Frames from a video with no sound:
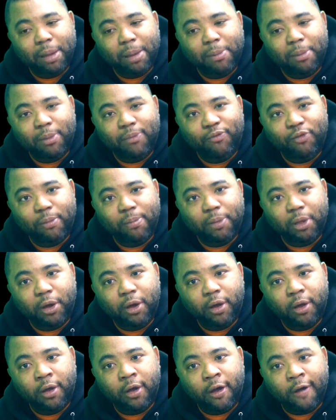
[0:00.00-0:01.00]
remember him from
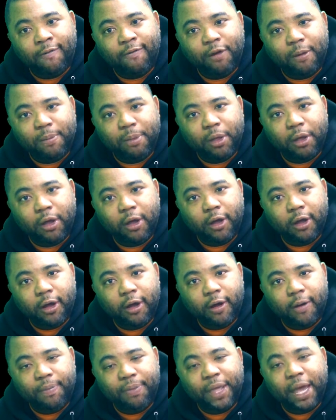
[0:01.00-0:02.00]
the
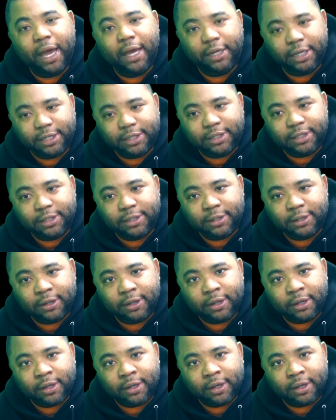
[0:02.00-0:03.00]
90s
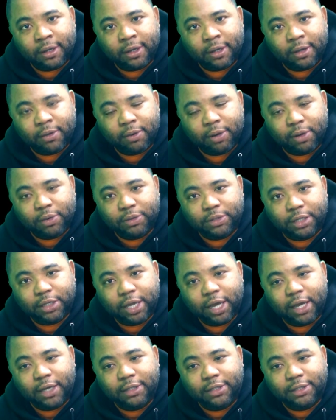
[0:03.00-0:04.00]
when I was a
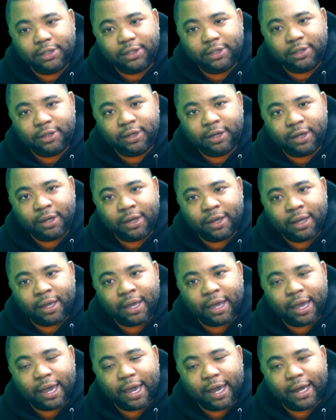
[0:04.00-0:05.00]
youngster.
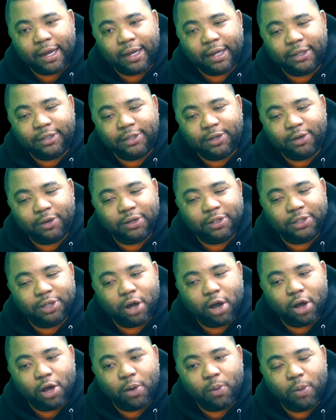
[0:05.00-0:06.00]
And like, so we're
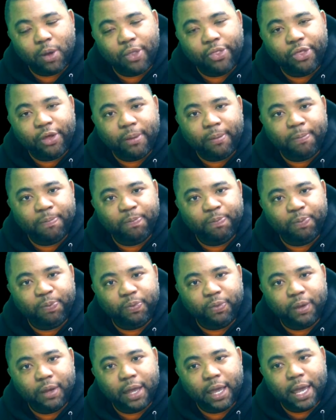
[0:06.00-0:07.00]
talking with them,
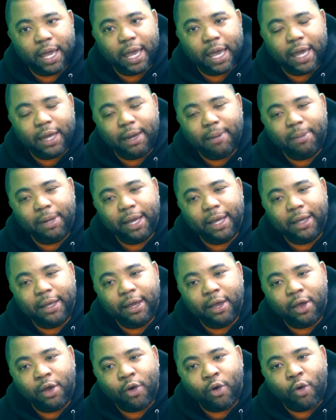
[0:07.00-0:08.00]
and I'm like,
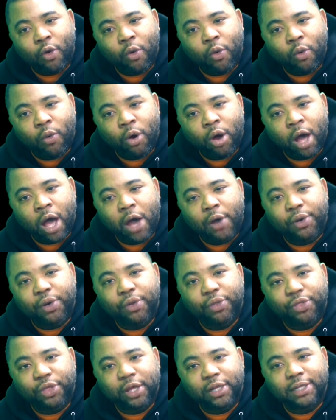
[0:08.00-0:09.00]
how do
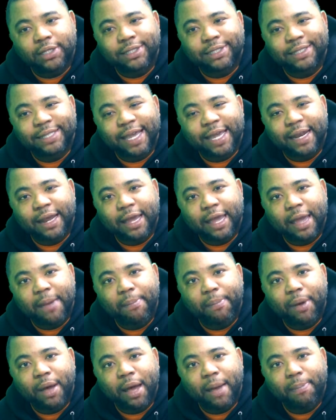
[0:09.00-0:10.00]
you think the state of hip
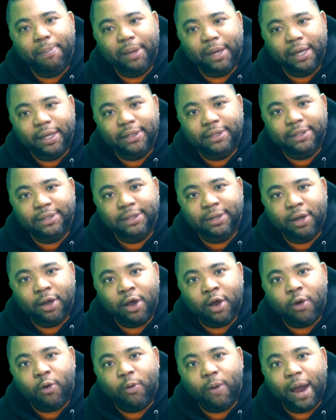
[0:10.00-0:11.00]
hop is
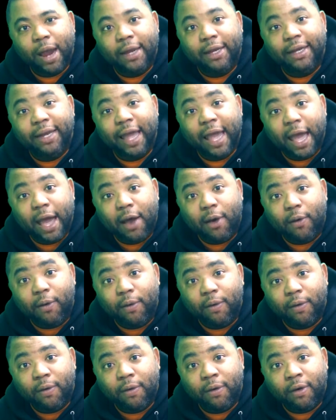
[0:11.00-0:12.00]
right now?
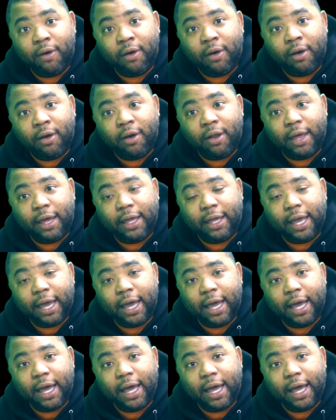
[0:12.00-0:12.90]
Like,